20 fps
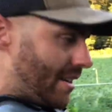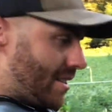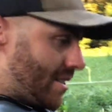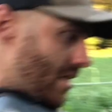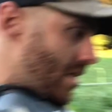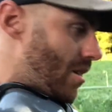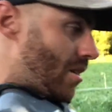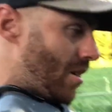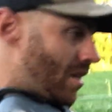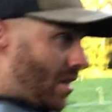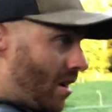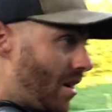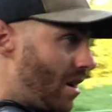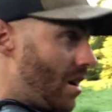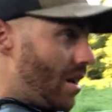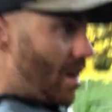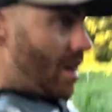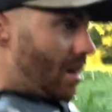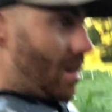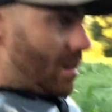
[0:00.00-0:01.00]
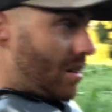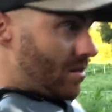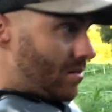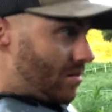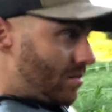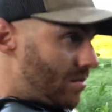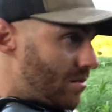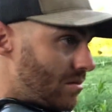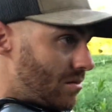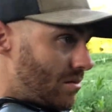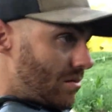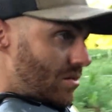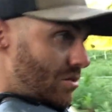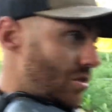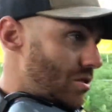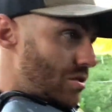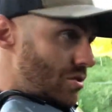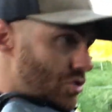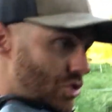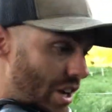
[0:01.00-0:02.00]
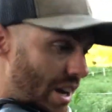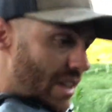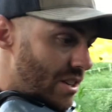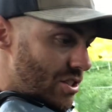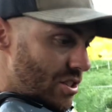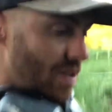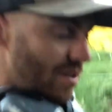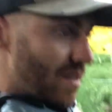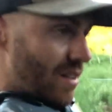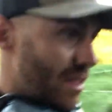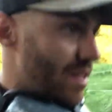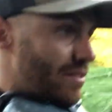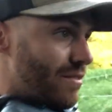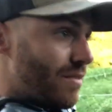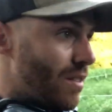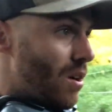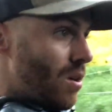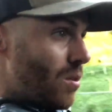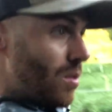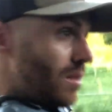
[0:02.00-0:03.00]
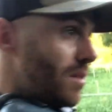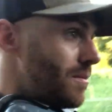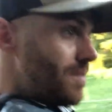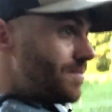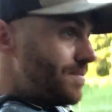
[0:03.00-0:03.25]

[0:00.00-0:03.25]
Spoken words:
so changed over to the phone.